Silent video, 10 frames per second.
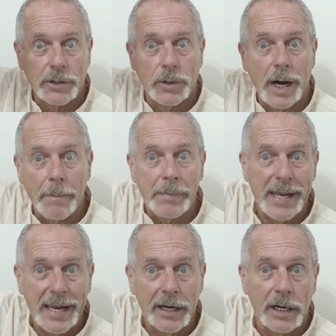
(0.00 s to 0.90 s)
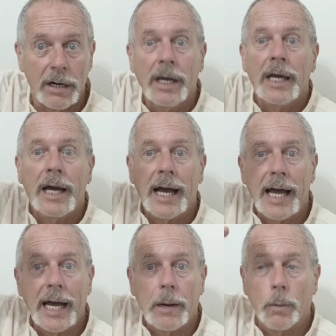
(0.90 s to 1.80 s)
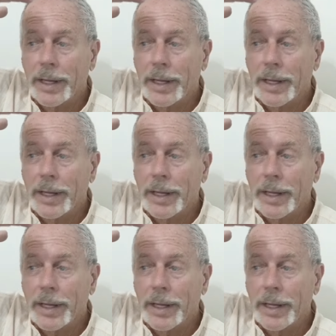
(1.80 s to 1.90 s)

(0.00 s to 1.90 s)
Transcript: So up here at